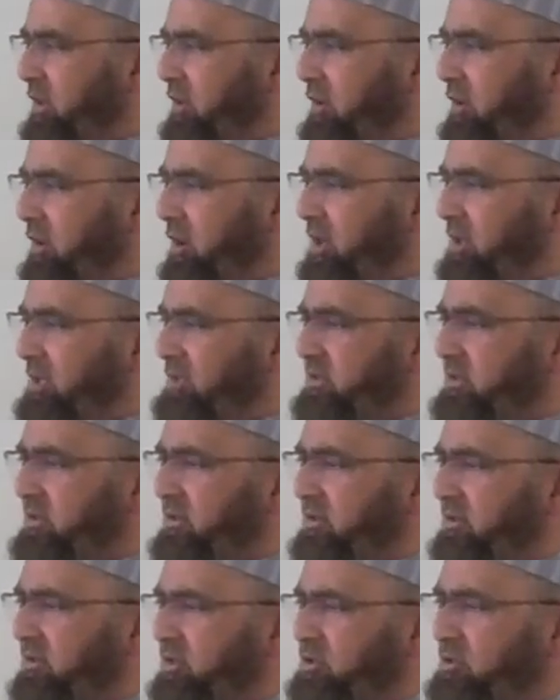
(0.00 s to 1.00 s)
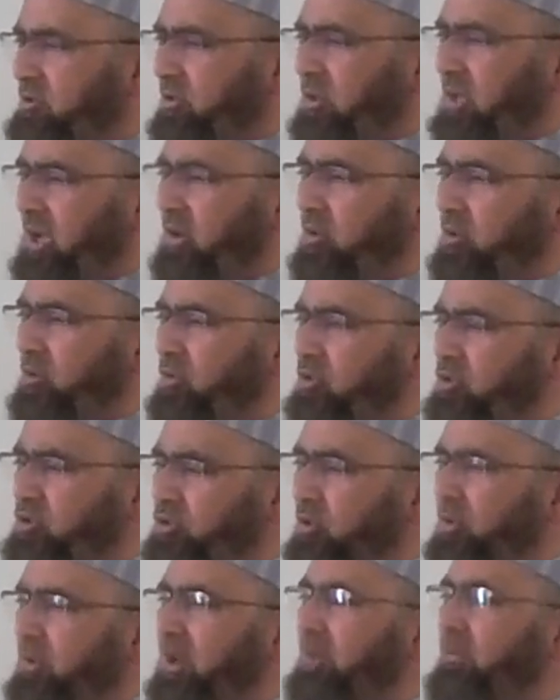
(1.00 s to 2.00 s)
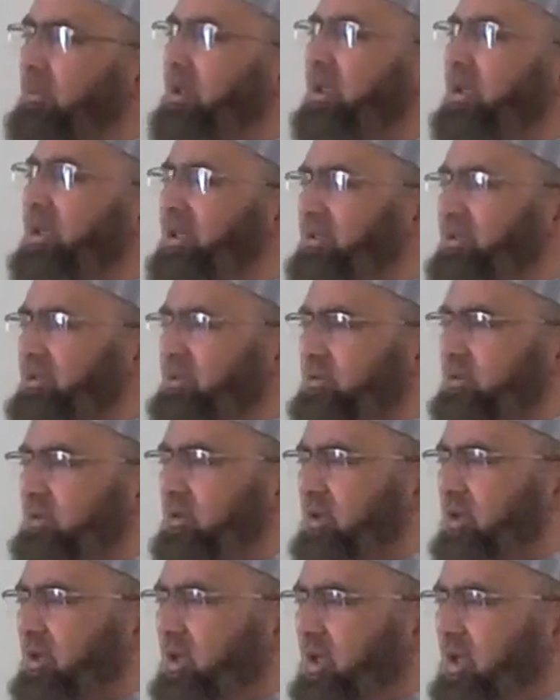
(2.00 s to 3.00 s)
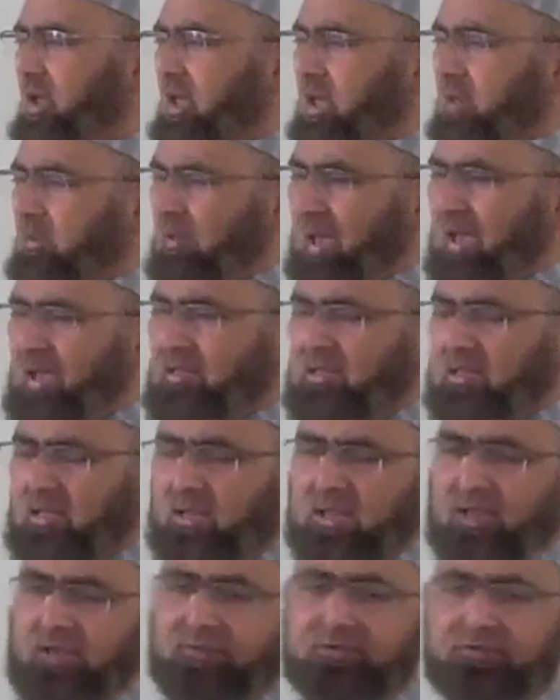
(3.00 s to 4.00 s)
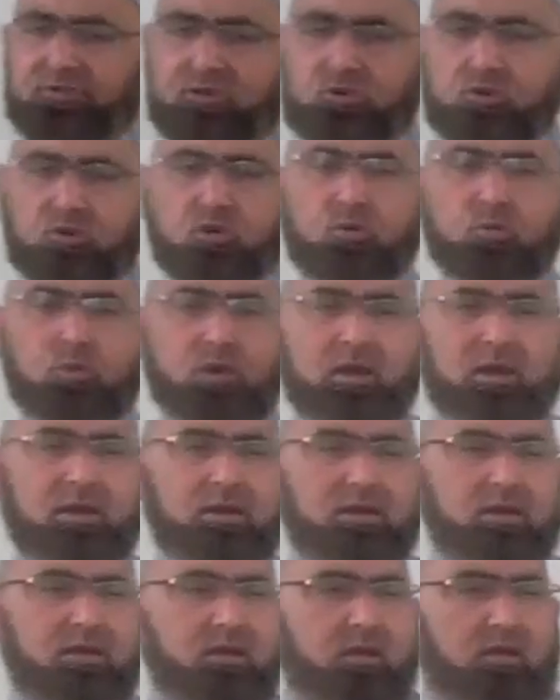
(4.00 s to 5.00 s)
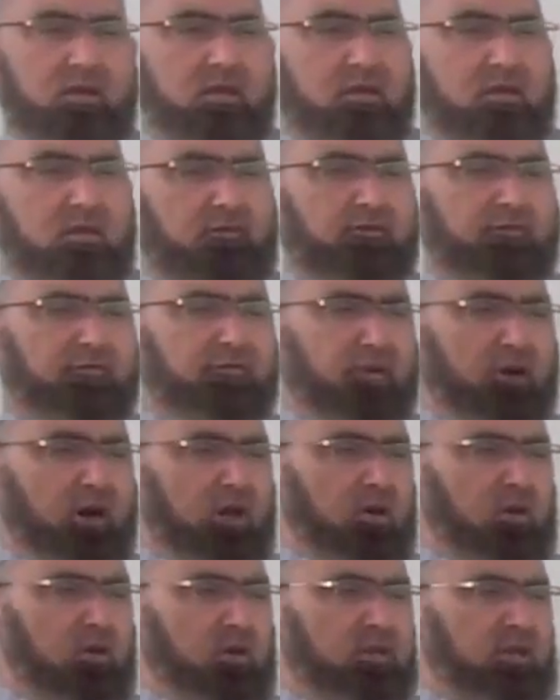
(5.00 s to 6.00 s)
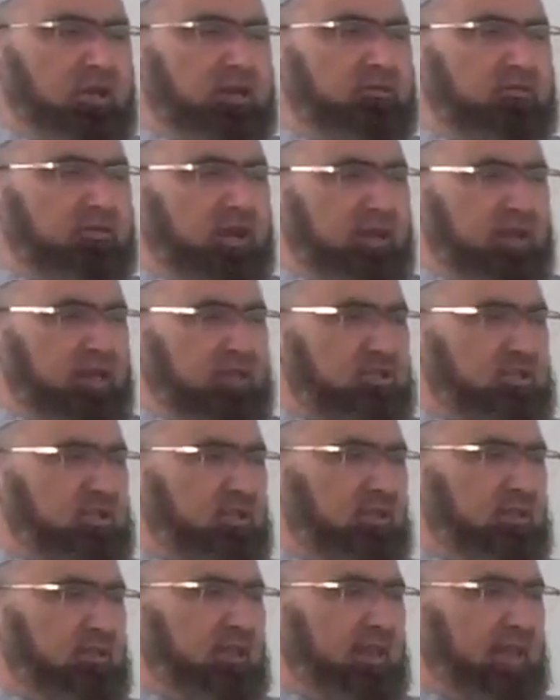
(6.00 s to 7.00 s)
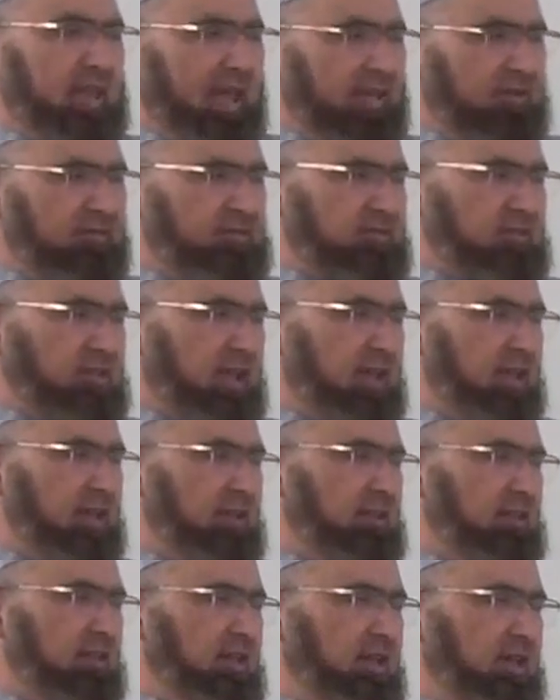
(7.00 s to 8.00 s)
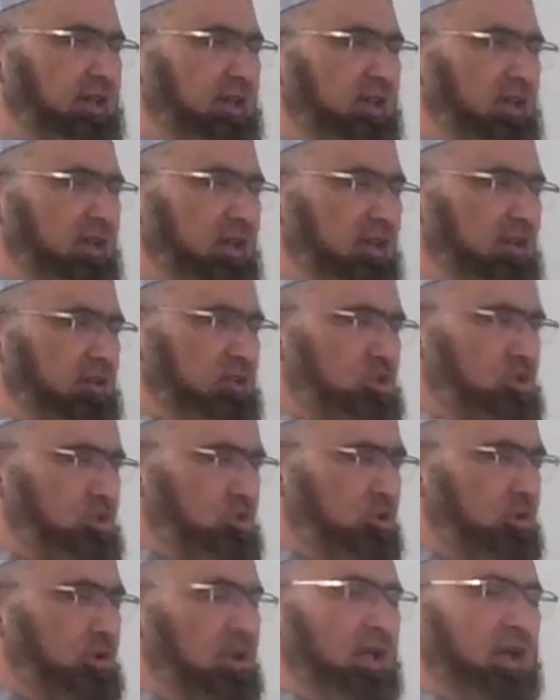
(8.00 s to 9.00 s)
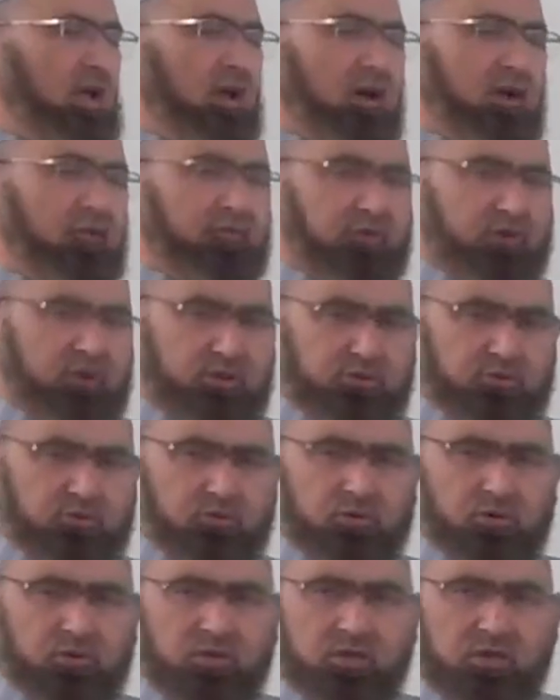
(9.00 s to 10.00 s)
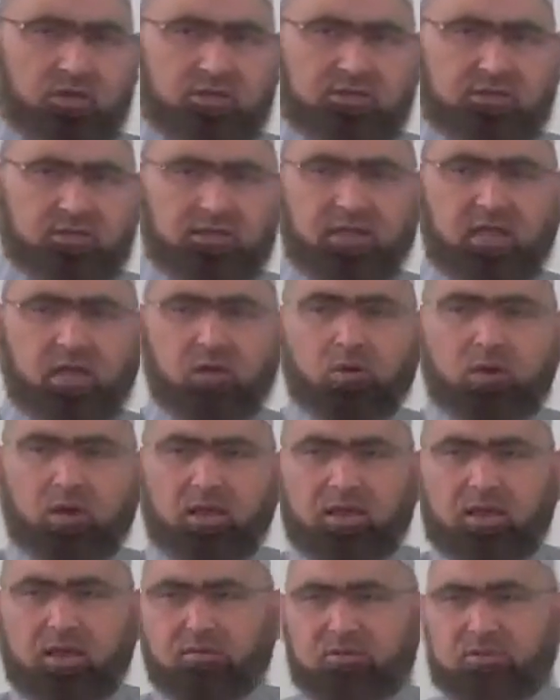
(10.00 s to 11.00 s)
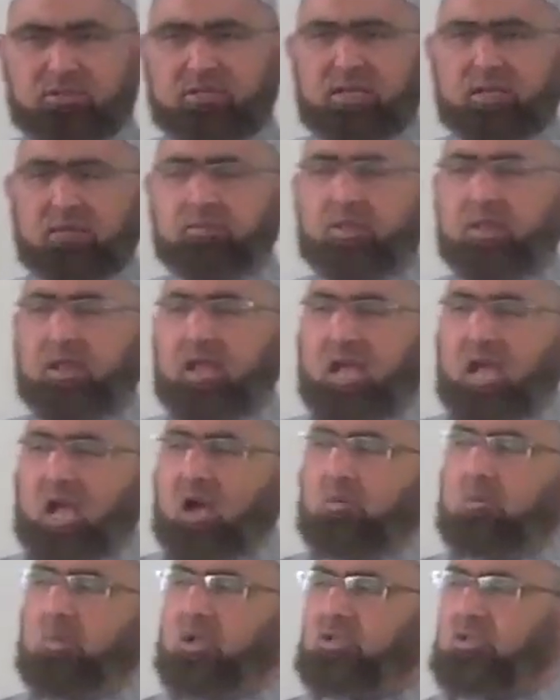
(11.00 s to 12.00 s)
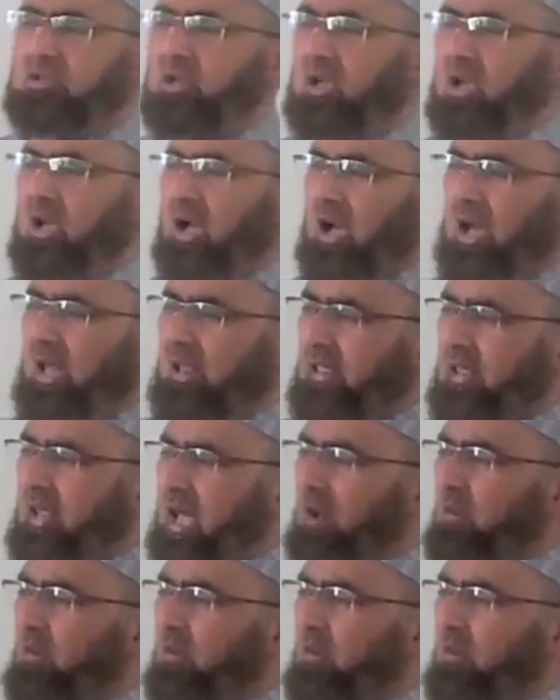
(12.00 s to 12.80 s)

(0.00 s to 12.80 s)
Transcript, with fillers: cause Rasulullah to do so many miracles. Imagine if you will follow the tradition, the lifestyle, the sunnah of your Rasul sallallahu alaihi wasallam, then how much Allah